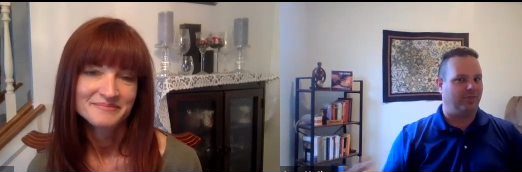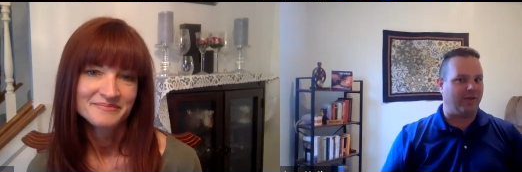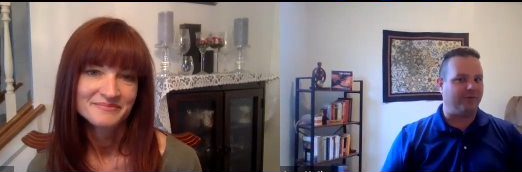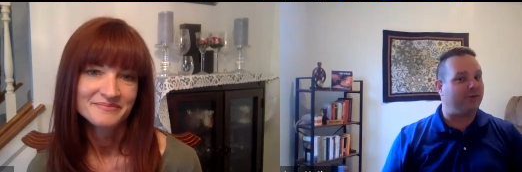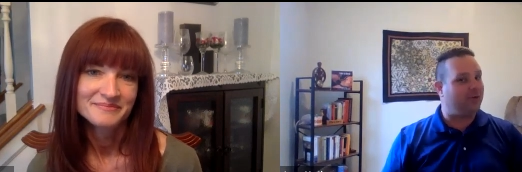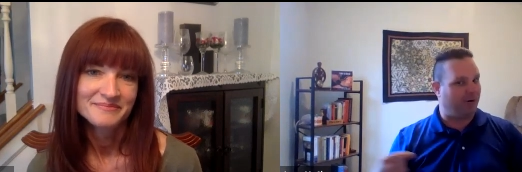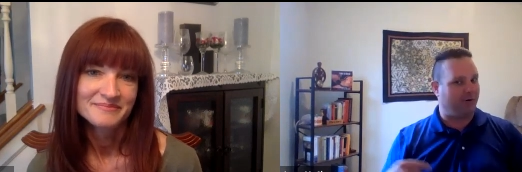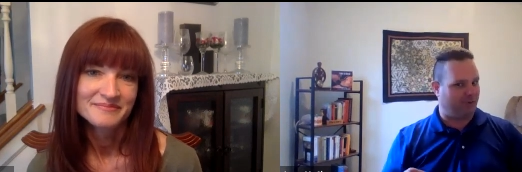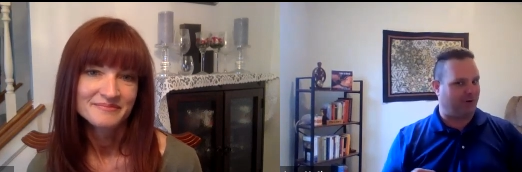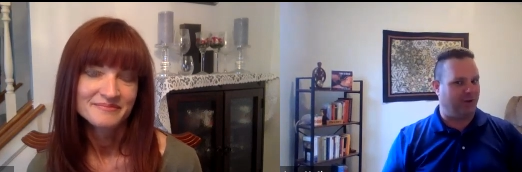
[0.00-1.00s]
Speaker 1: That's a
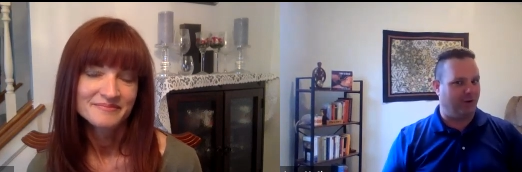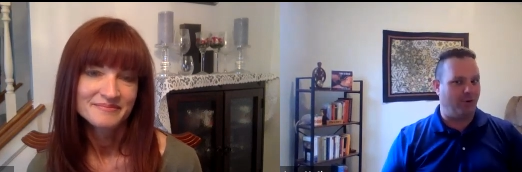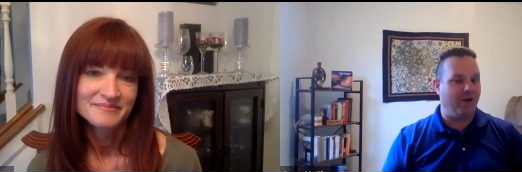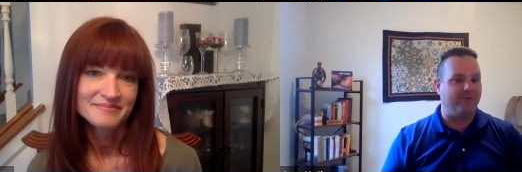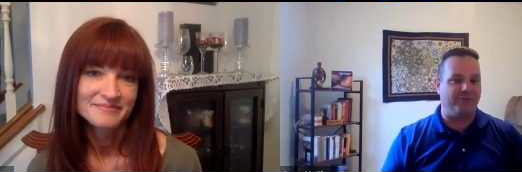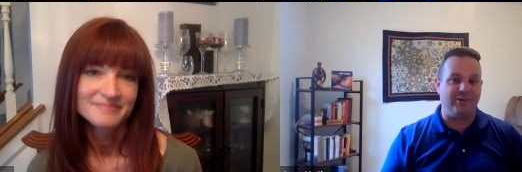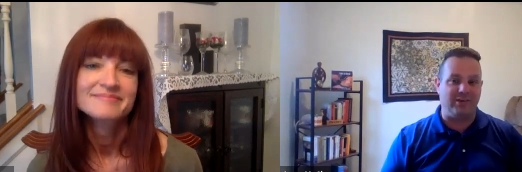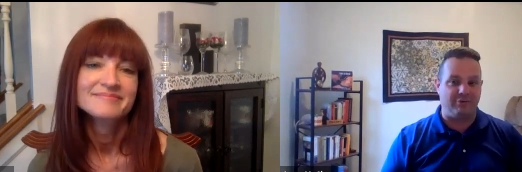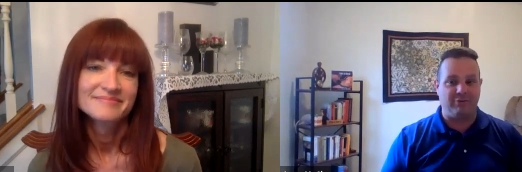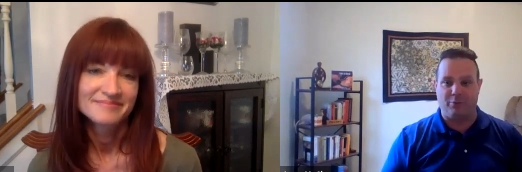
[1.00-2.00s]
departure cue, and it's a
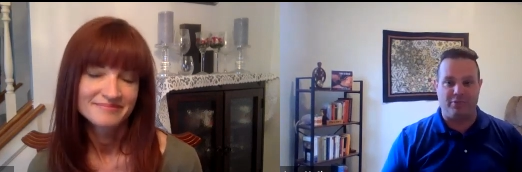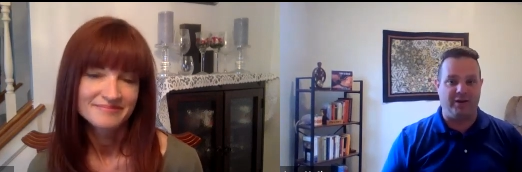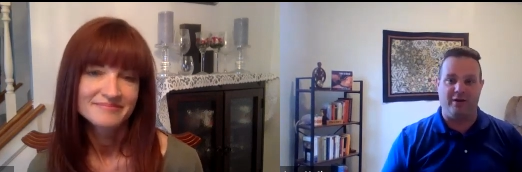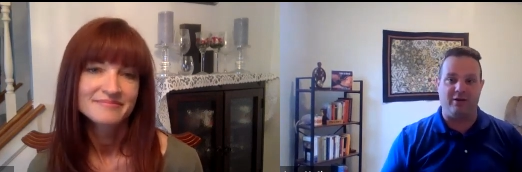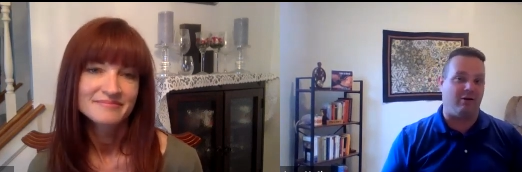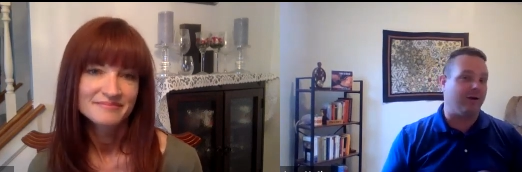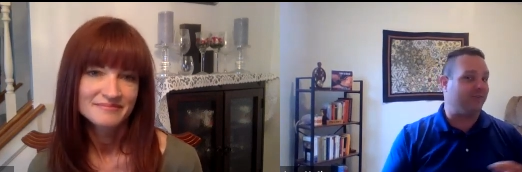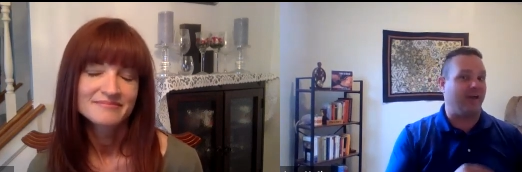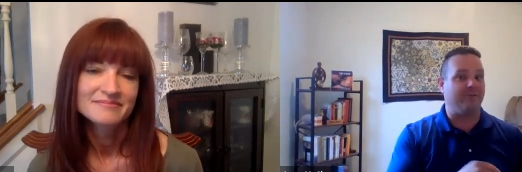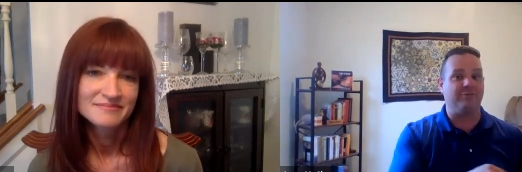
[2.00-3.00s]
different one than the dog
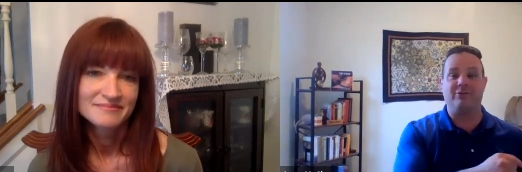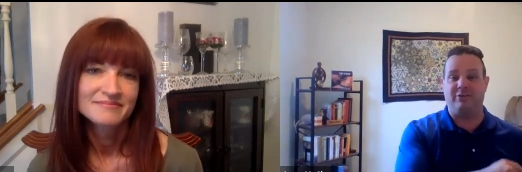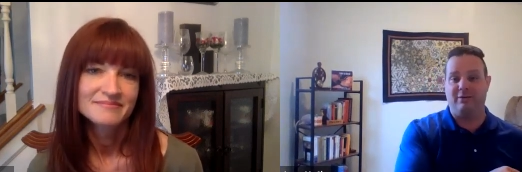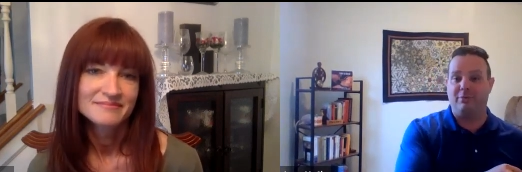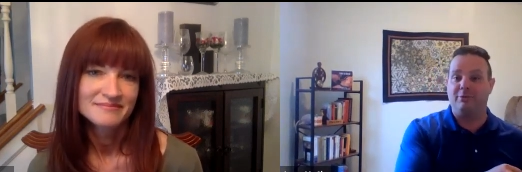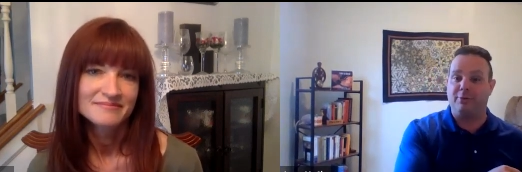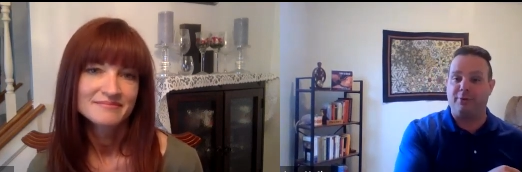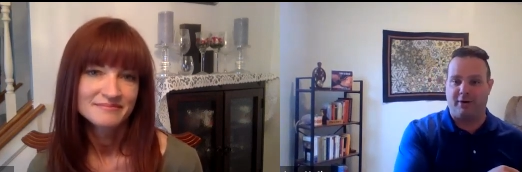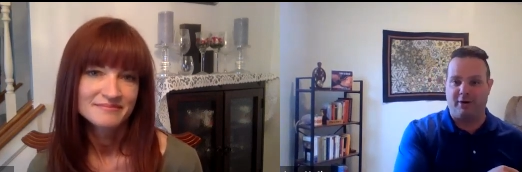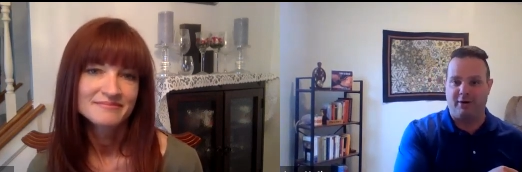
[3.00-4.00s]
has ever seen
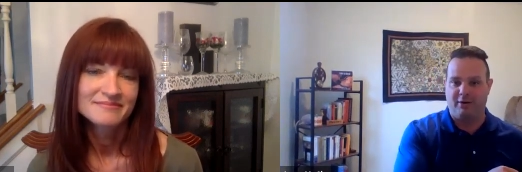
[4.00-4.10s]
before.